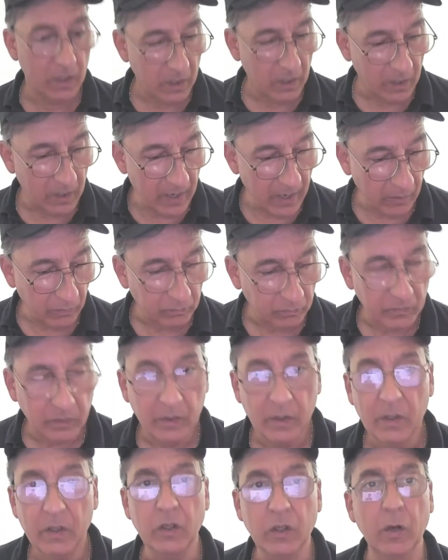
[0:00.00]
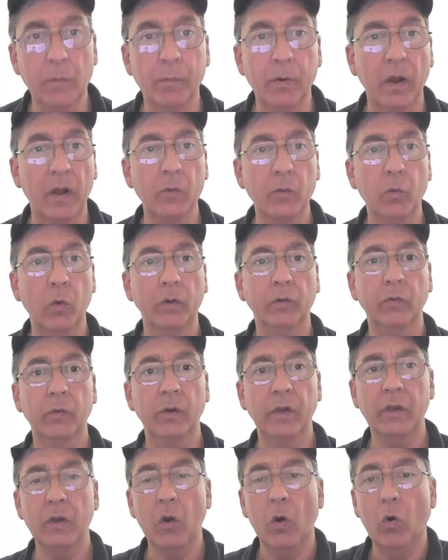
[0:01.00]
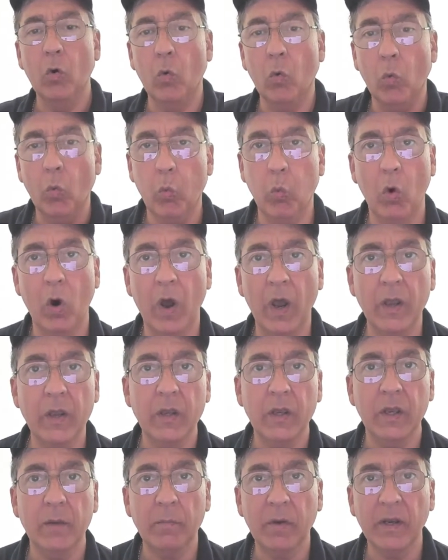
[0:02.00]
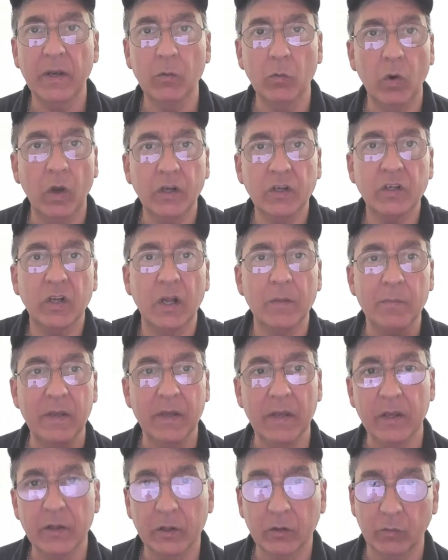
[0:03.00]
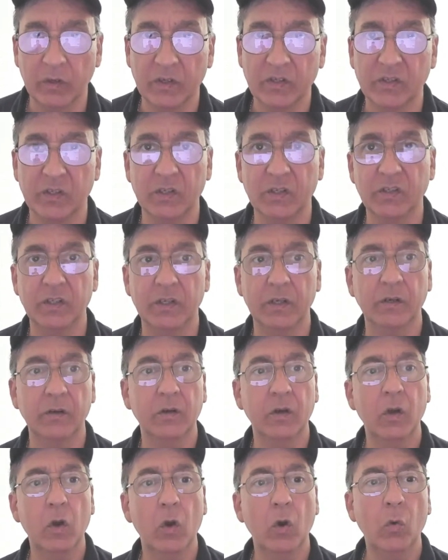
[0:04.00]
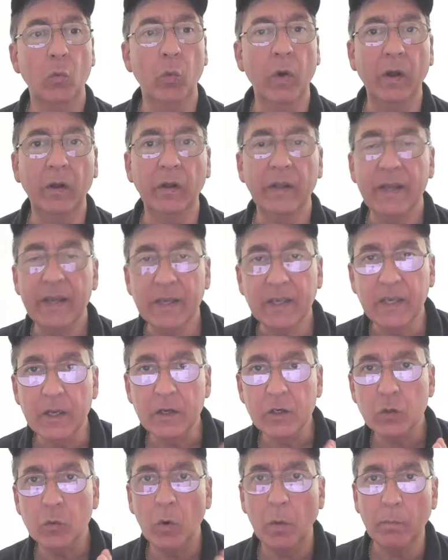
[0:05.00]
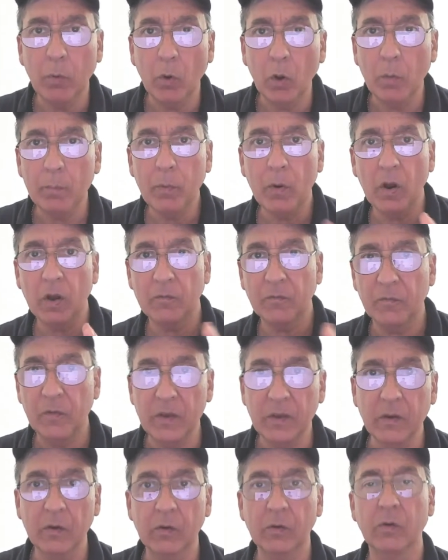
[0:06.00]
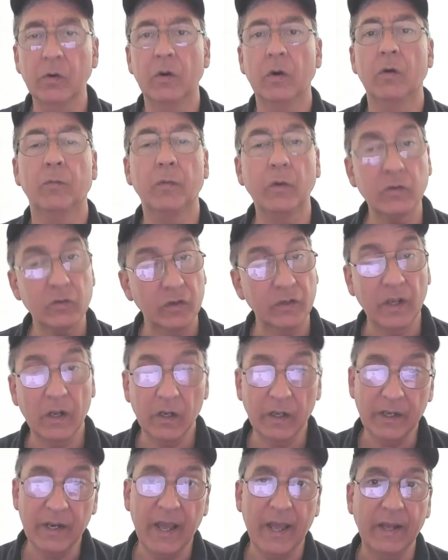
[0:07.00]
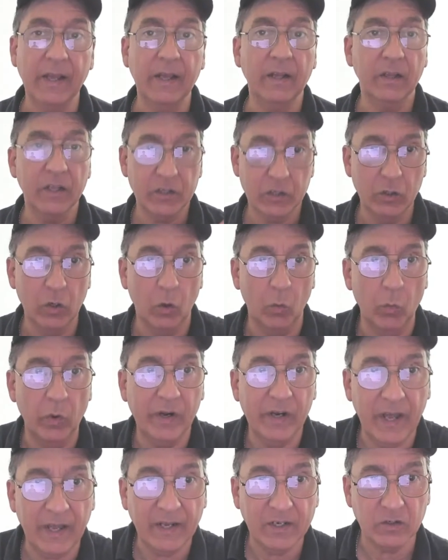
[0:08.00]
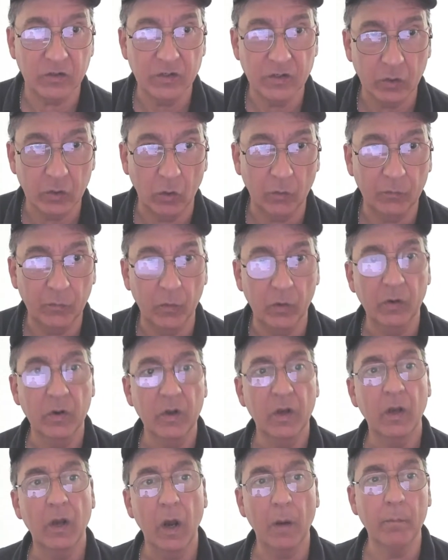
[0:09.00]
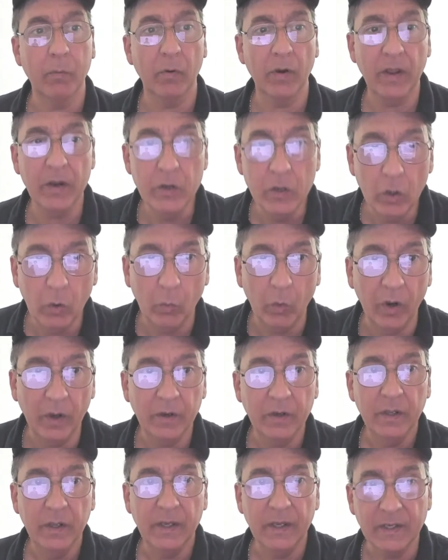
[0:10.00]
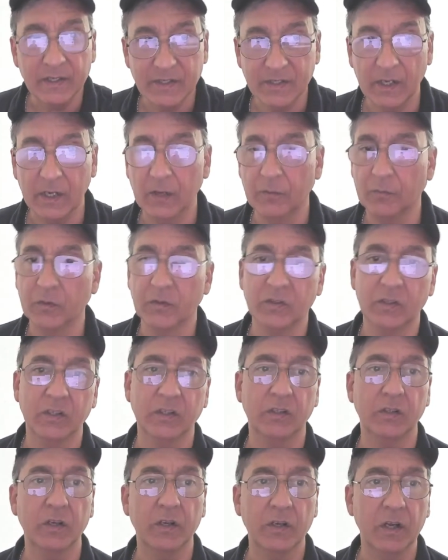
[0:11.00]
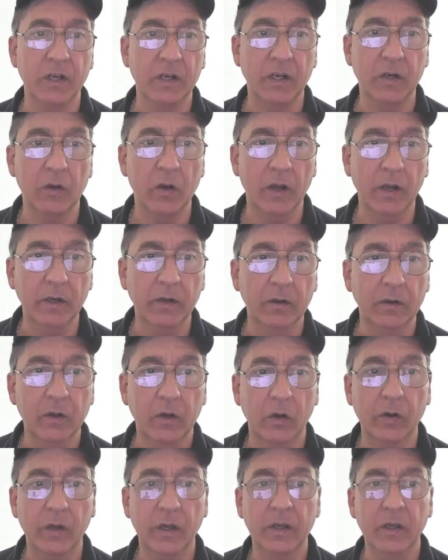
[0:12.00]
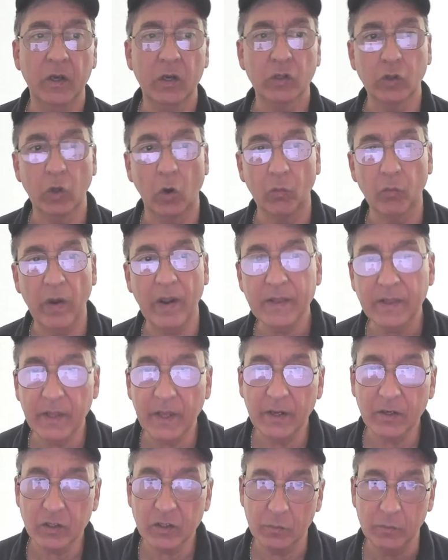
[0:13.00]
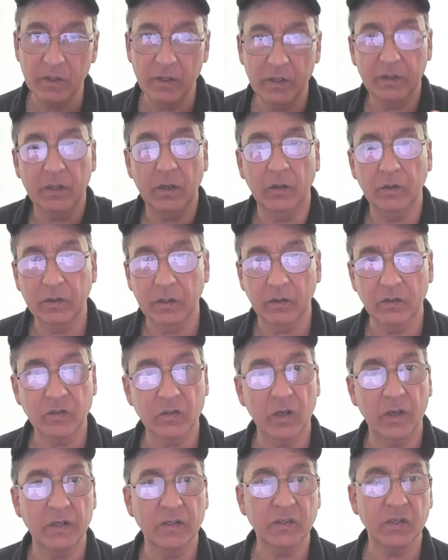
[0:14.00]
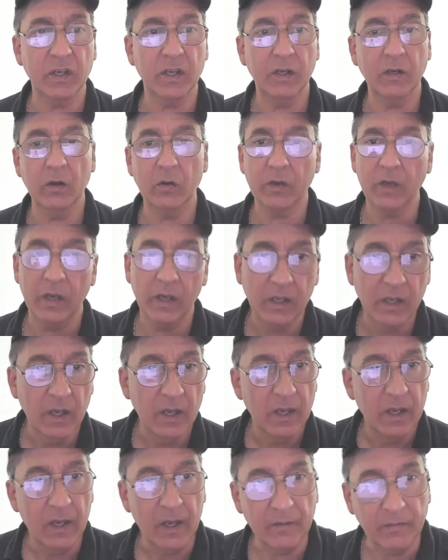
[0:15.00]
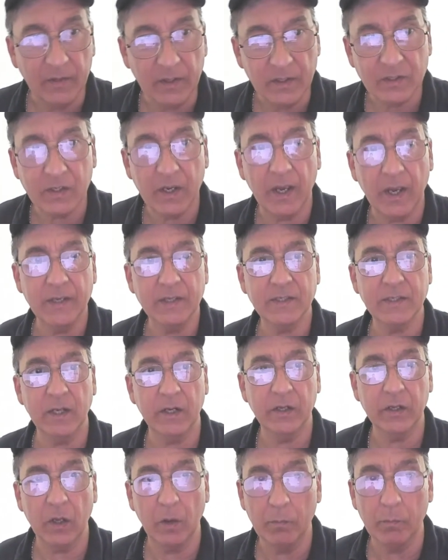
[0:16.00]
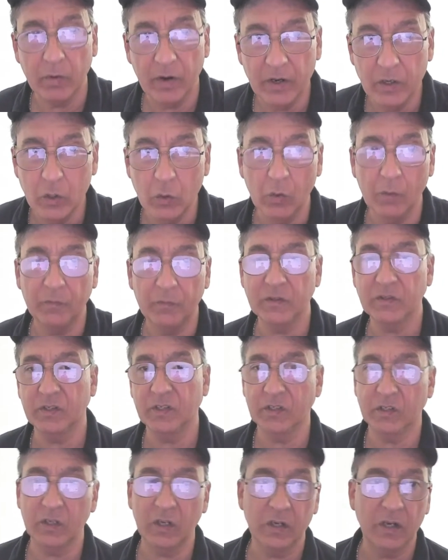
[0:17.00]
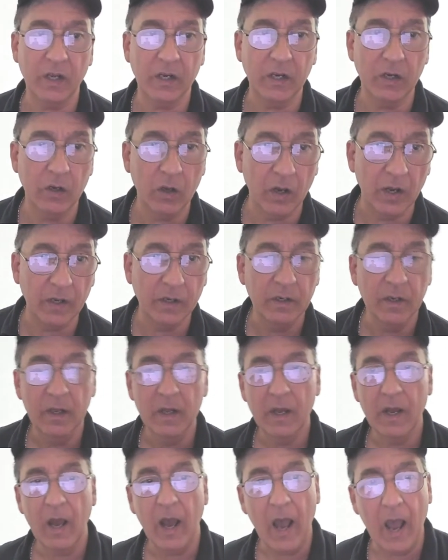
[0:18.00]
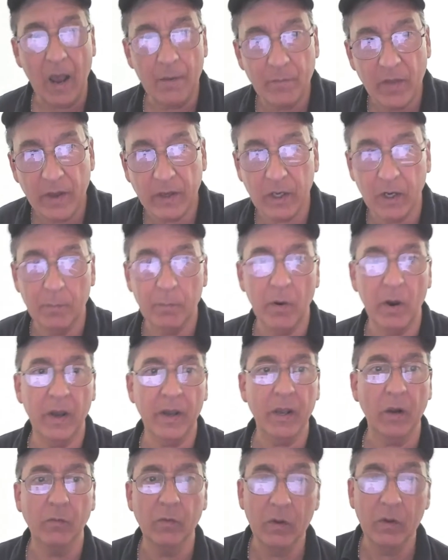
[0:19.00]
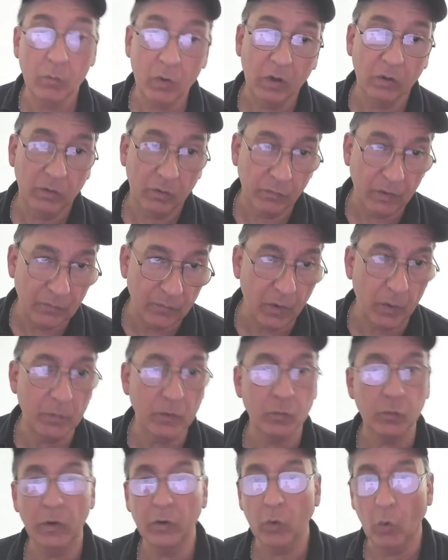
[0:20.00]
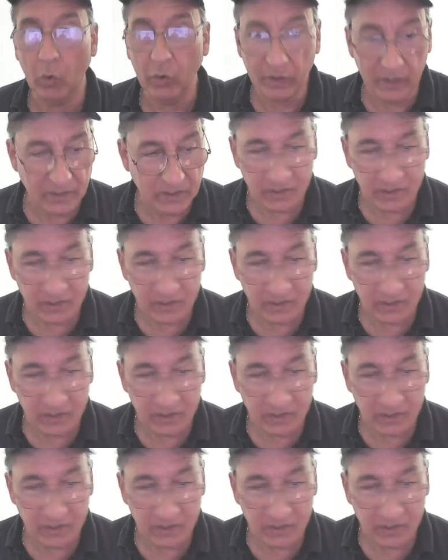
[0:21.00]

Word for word: Now, you're probably wondering why am I? Why should I be interested in this year? Well, it gives you a ballpark figure. First, not only that, it lets you know what it actually sold for. A brand new one is selling for $69.99. Okay, so right there should be a telltale sign saying, okay, if this guy is selling a brand new one for $69.99, I'm not going to buy a well a refurbished one. Or let's